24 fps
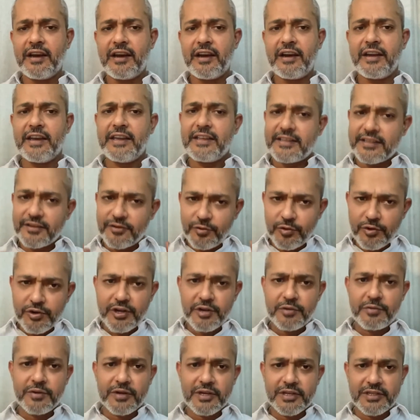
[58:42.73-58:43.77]
It's an older
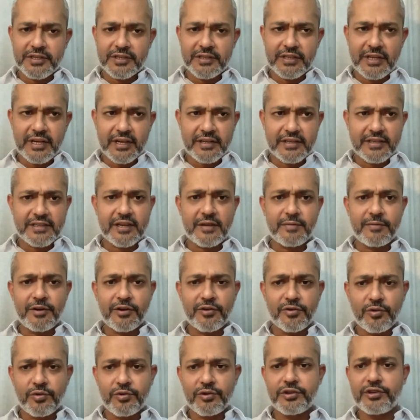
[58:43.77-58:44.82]
version that has come out,
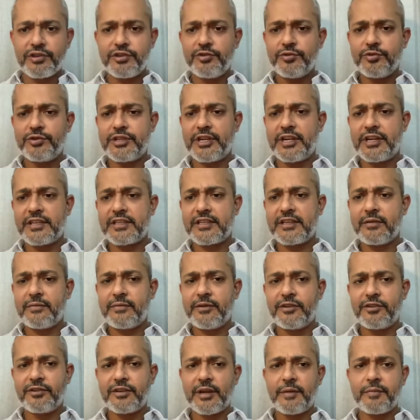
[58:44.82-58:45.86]
older news that has come
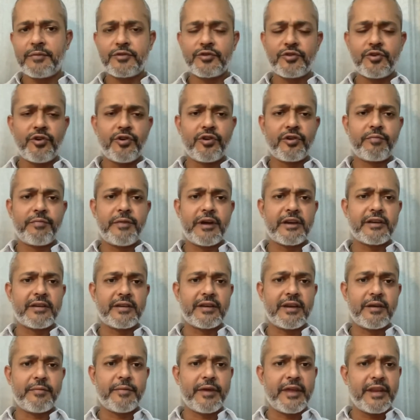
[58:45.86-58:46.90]
out. I'm sure
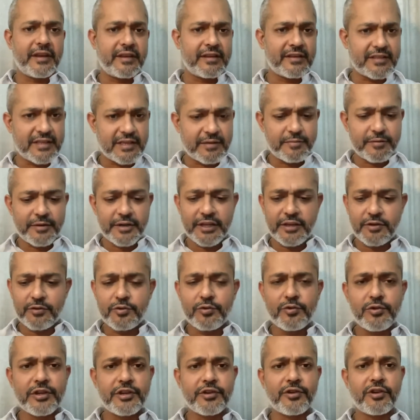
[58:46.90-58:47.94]
Americans are pretty
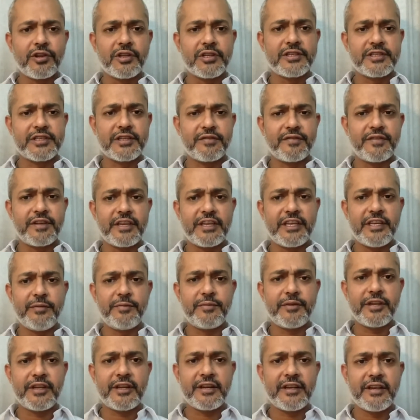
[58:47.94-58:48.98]
cool in all this stuff. They keep
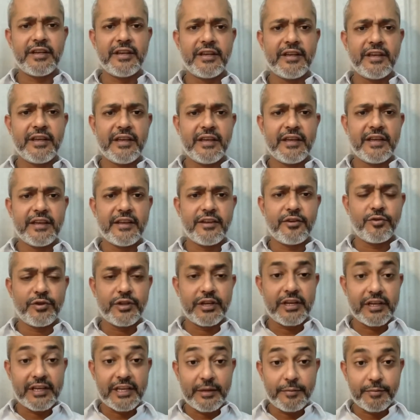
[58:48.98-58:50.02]
their,
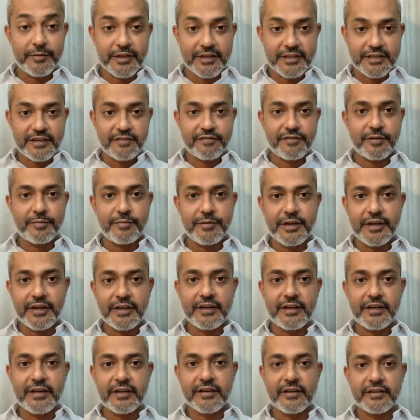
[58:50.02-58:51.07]
they'll keep their stuff
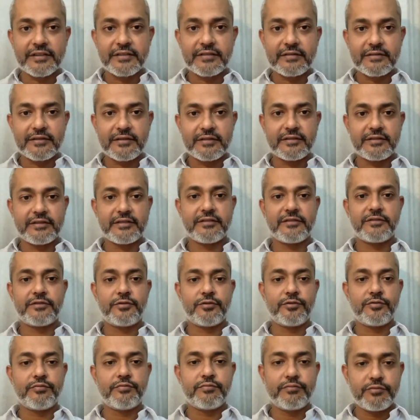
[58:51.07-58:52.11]
updated, and
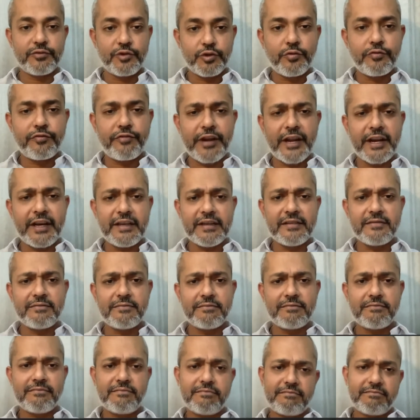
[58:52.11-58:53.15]
so you'll find
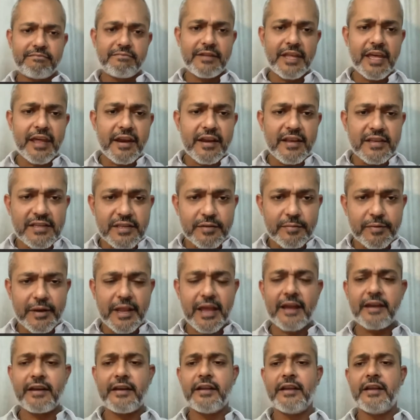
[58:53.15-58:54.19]
there is a
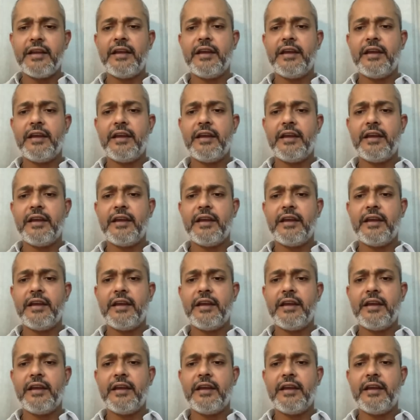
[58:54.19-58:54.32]
plan.